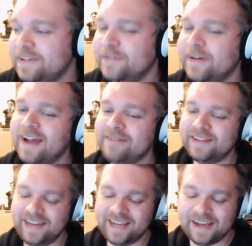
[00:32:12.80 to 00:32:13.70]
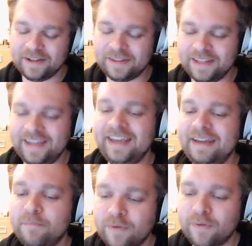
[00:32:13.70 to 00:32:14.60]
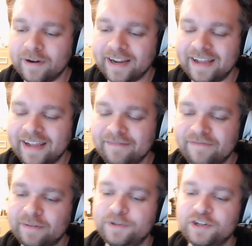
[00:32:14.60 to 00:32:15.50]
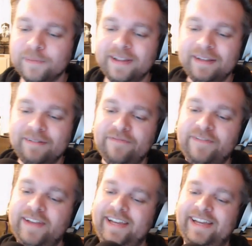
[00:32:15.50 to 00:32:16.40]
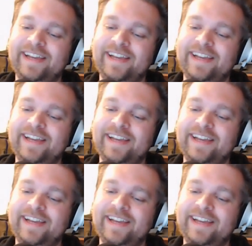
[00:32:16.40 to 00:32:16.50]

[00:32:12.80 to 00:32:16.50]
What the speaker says: would have to take out the importing it from Germany fee.